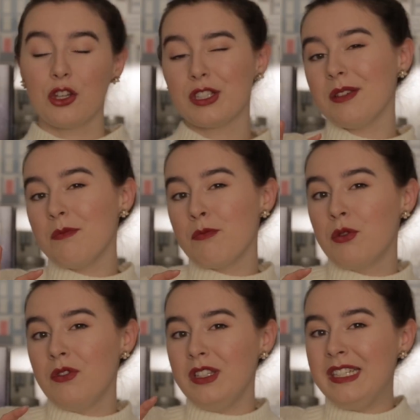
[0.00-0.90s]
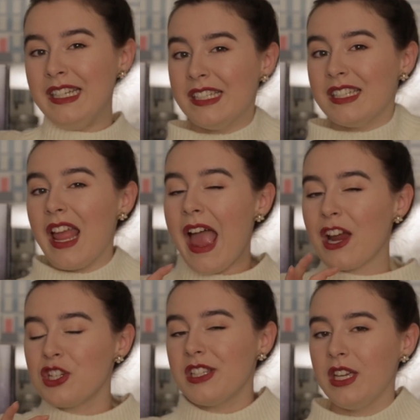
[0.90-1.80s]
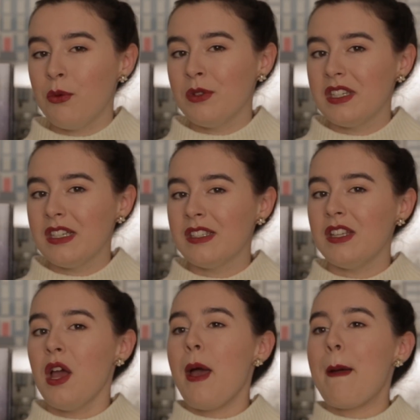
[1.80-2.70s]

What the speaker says: There's some decent action sequences,